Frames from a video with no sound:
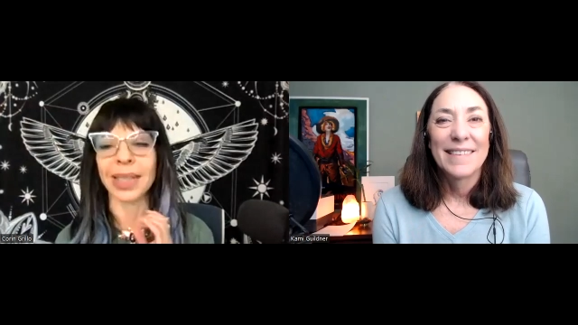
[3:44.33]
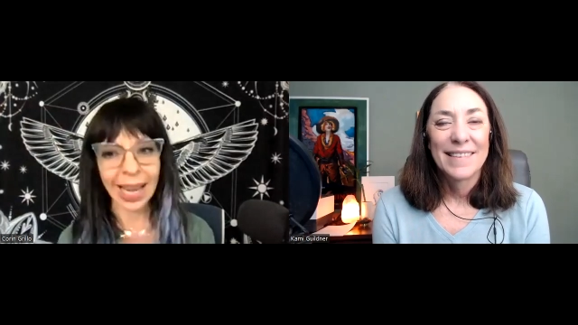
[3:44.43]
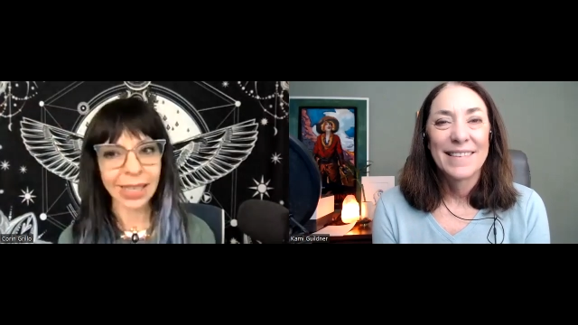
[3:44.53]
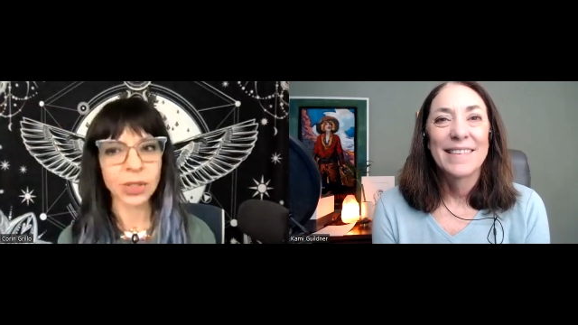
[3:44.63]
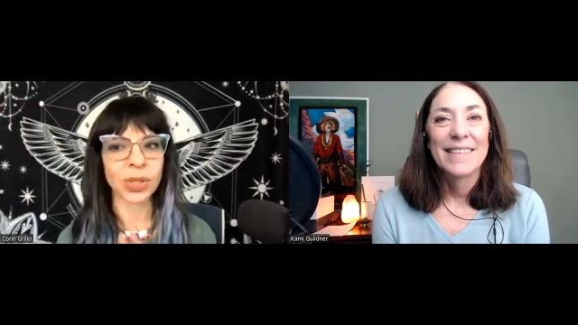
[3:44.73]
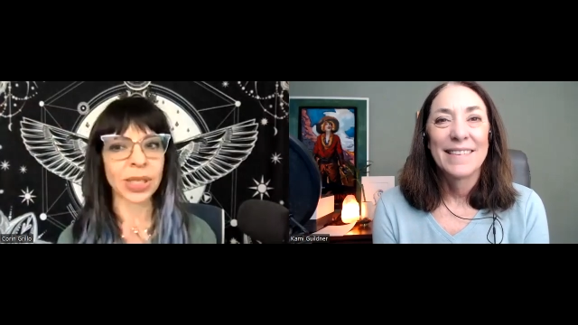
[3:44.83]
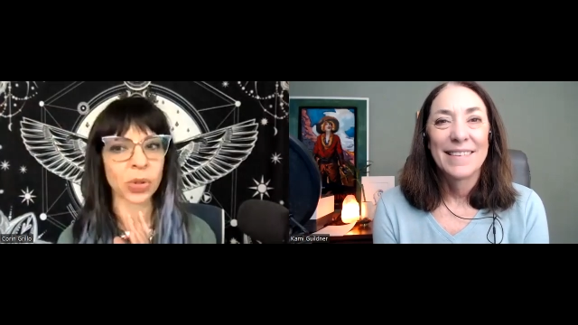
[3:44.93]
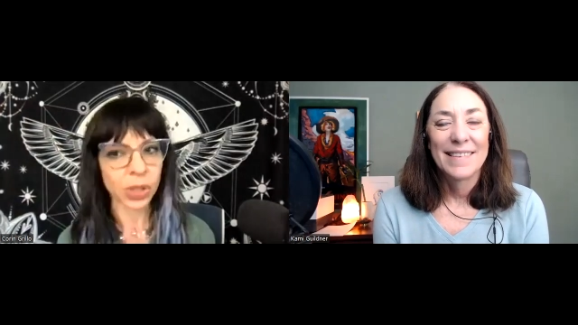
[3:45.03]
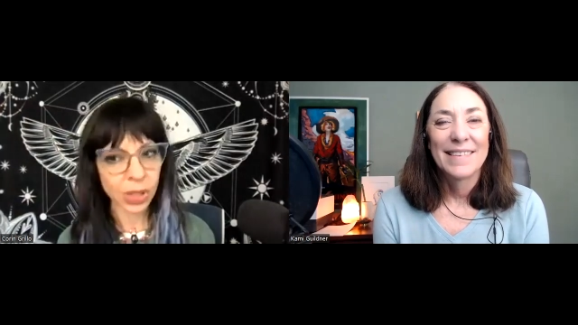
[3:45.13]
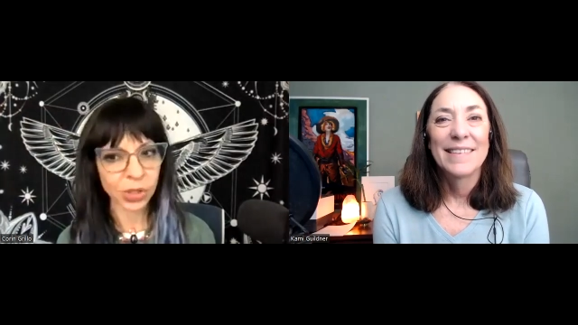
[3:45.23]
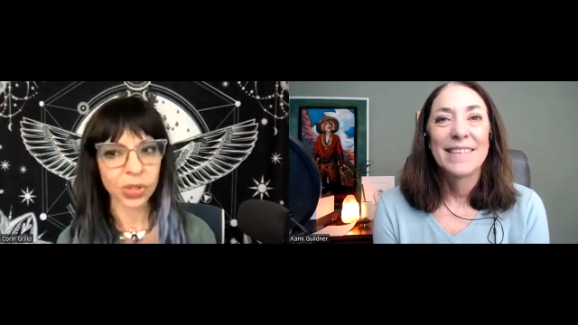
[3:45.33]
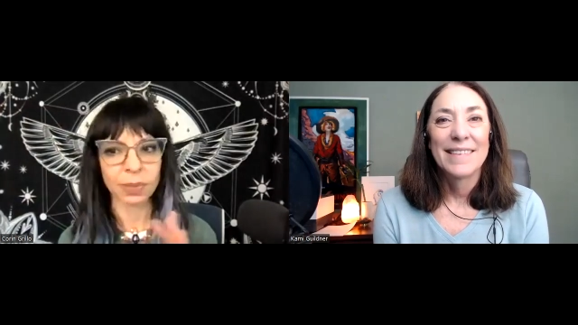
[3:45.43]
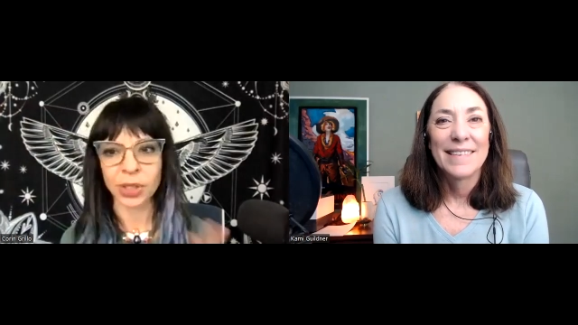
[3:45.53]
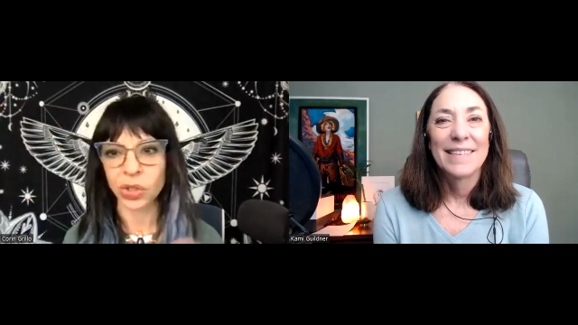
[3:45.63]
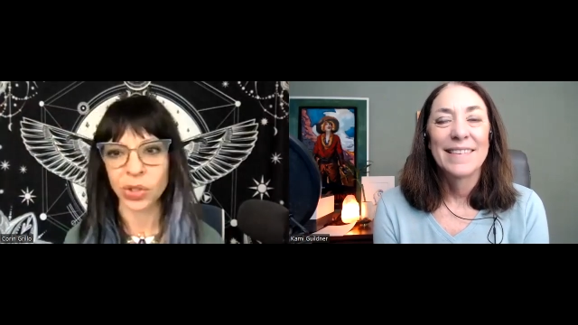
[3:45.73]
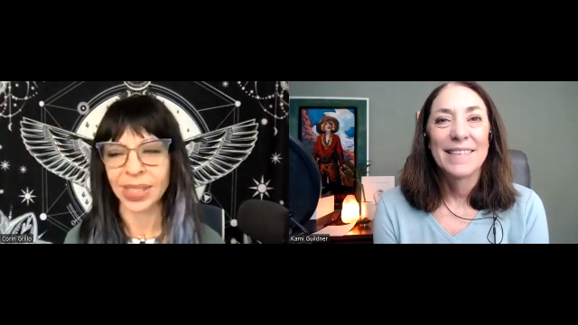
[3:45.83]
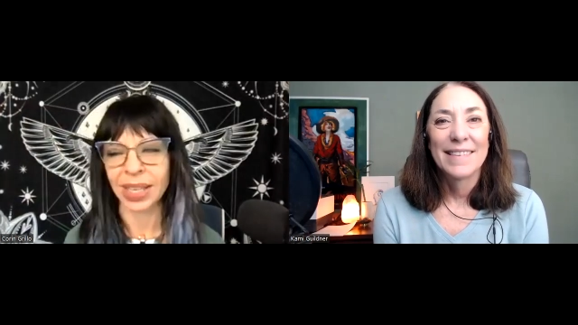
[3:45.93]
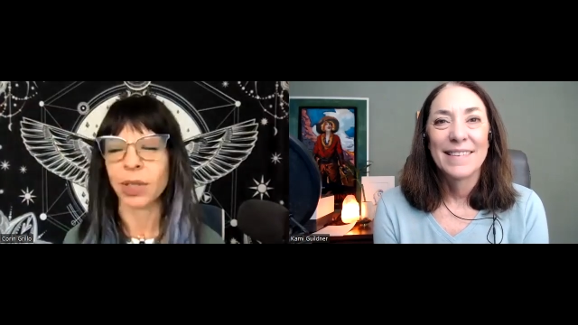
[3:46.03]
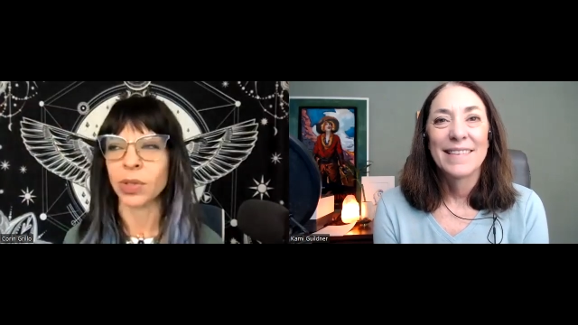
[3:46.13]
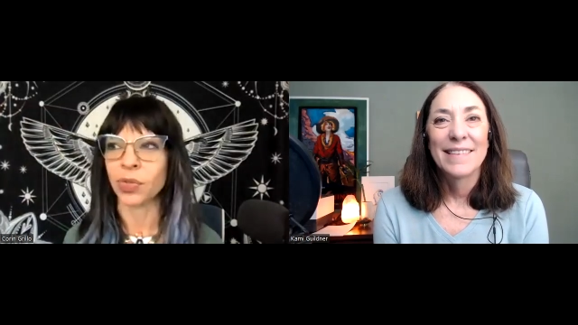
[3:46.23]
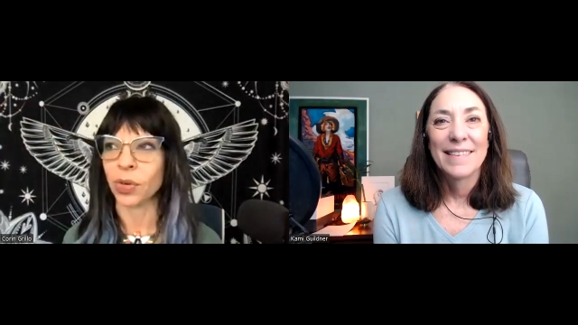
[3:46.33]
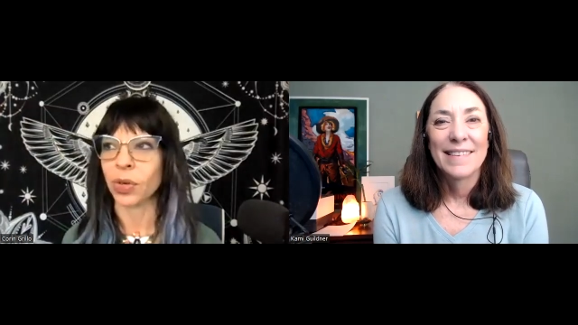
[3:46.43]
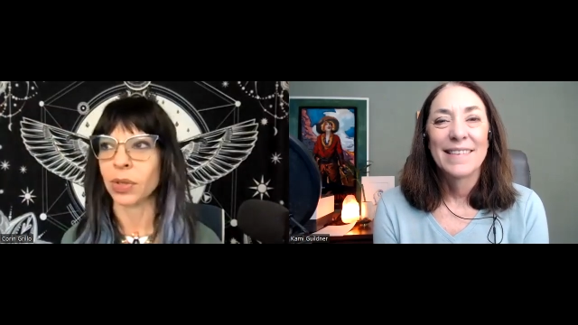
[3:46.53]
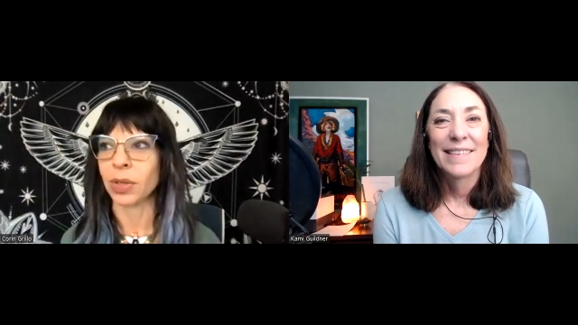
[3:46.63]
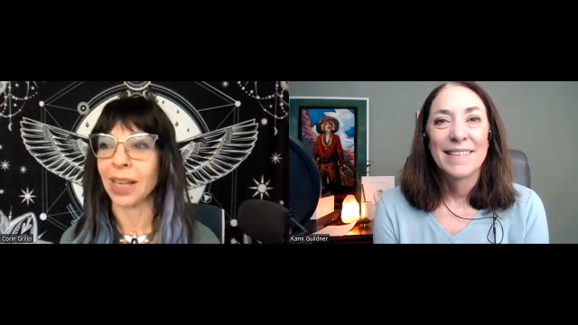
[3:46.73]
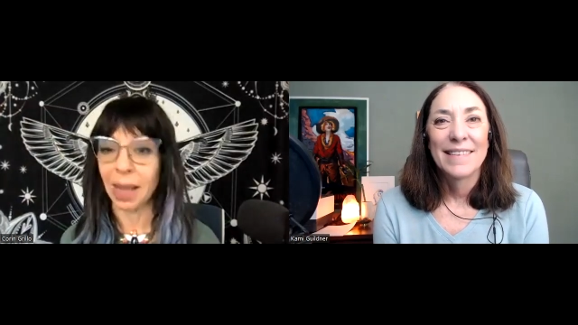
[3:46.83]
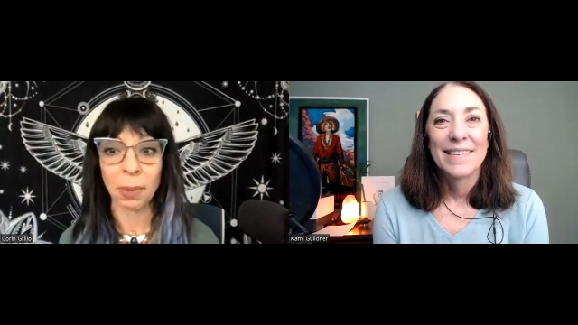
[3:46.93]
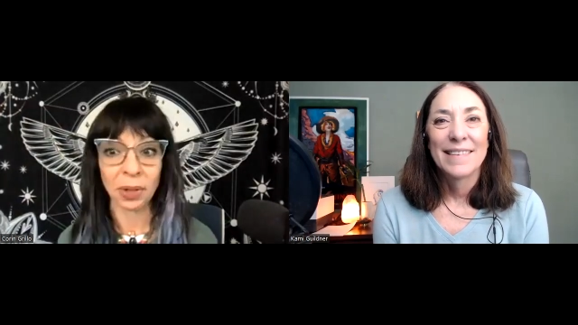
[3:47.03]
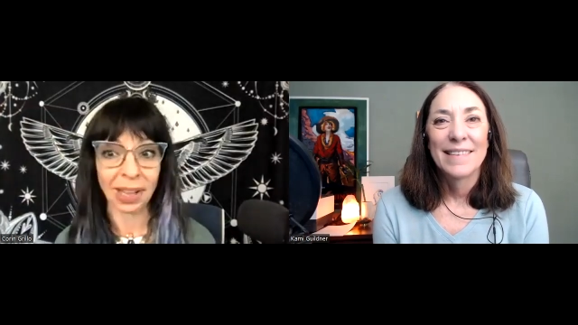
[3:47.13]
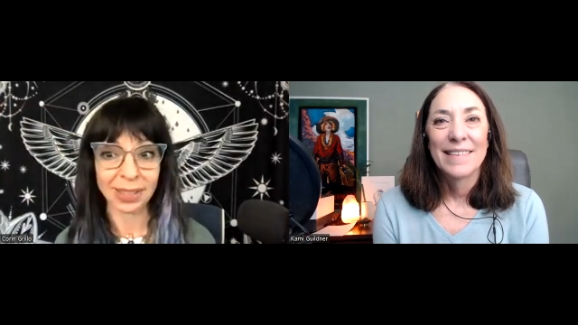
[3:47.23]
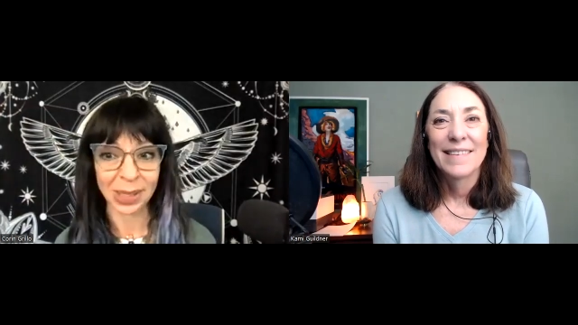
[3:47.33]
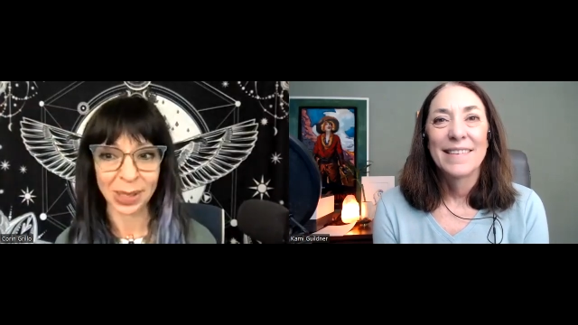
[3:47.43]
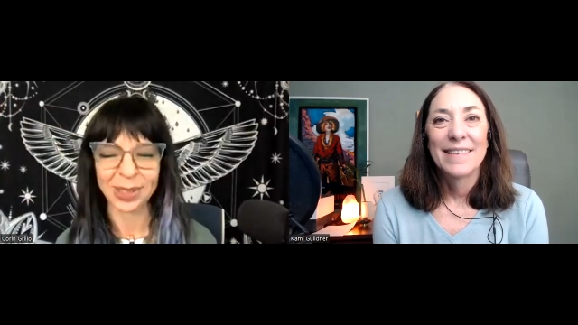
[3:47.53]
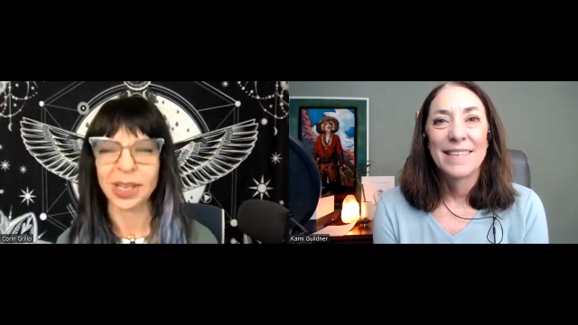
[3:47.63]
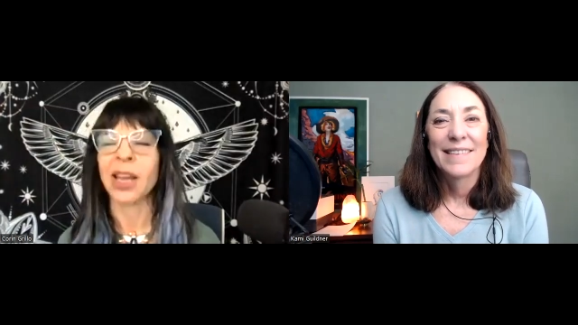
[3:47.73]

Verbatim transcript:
Speaker 1: angels that traditional magicians have used for a couple thousand years.